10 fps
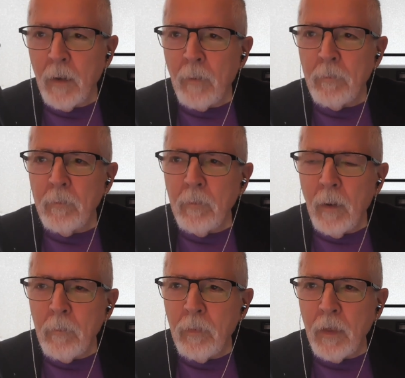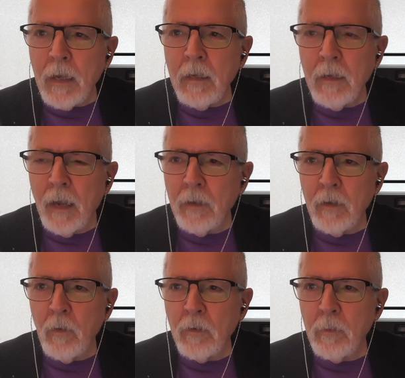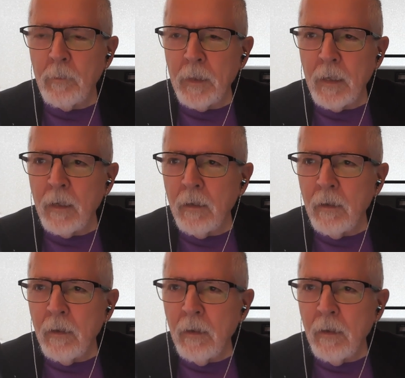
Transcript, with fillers: I'm thinking that there ought to be